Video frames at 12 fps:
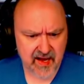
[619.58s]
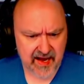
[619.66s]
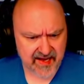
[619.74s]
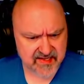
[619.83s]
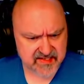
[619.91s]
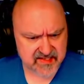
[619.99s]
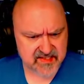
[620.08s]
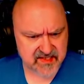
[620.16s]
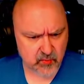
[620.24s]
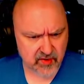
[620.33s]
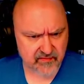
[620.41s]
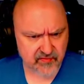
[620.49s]
Eight is
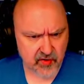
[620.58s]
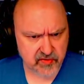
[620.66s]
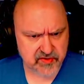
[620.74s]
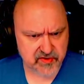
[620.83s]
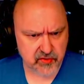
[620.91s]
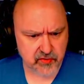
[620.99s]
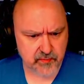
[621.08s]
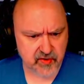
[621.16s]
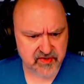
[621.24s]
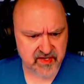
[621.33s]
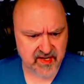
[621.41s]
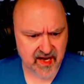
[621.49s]
in one of those two
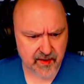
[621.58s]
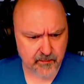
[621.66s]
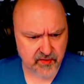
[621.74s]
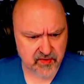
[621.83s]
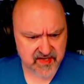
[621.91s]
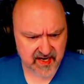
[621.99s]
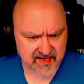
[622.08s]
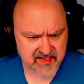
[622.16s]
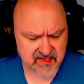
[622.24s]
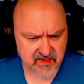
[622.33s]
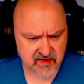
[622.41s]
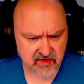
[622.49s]
because I can't use
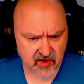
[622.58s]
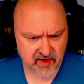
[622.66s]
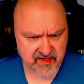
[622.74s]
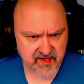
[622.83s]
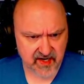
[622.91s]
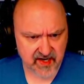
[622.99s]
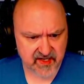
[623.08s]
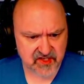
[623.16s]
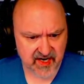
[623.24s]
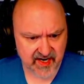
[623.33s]
eight in a nine cage.